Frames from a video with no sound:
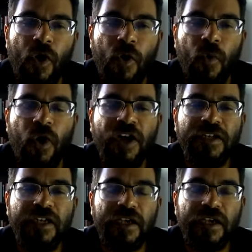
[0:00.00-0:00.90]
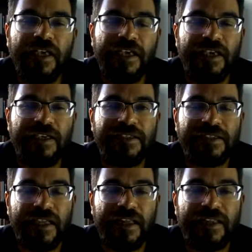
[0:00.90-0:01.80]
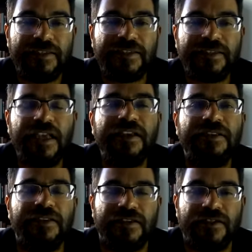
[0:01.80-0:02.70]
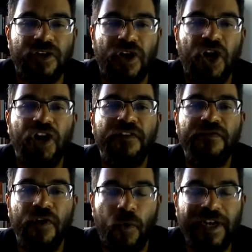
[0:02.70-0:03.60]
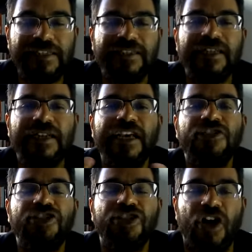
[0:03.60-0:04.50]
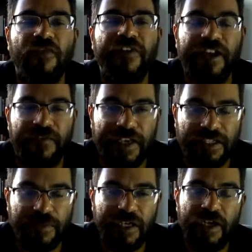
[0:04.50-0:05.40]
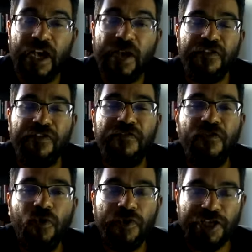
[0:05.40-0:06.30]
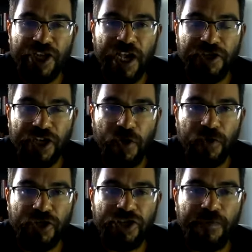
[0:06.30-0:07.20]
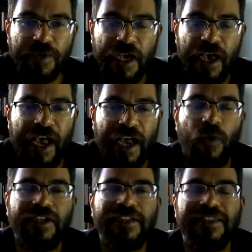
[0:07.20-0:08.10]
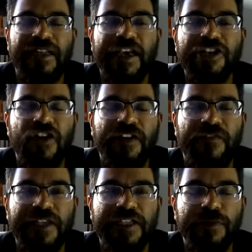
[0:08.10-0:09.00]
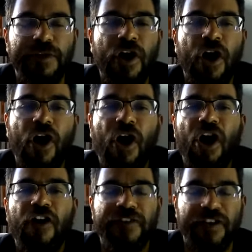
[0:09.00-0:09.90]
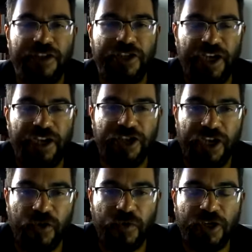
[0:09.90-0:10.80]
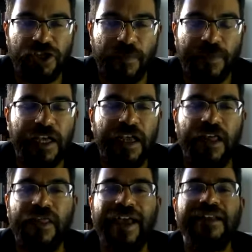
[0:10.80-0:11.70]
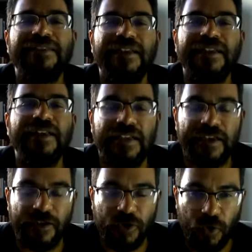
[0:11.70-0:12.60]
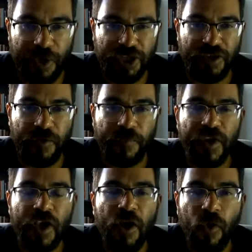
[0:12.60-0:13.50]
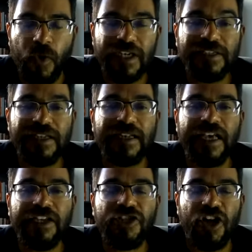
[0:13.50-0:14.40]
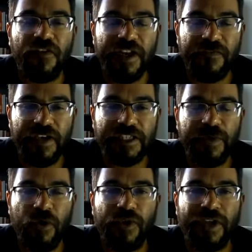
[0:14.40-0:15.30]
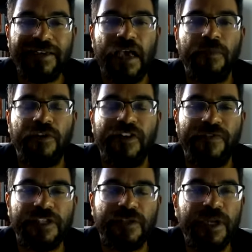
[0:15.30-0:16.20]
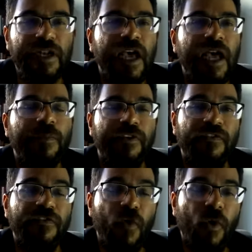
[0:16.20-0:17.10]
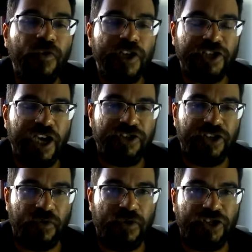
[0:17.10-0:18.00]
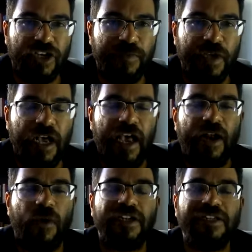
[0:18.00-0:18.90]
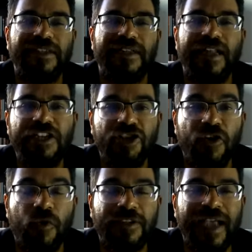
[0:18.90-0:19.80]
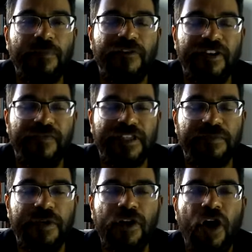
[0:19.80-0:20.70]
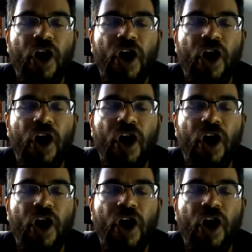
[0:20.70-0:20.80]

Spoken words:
what is the status of, what is the nature of the investment before the change in ownership, and what is the nature of investment after the change in ownership? That is a critical question. What is the nature of the investment or the type of investment before the change in ownership, and what is the nature or type of investment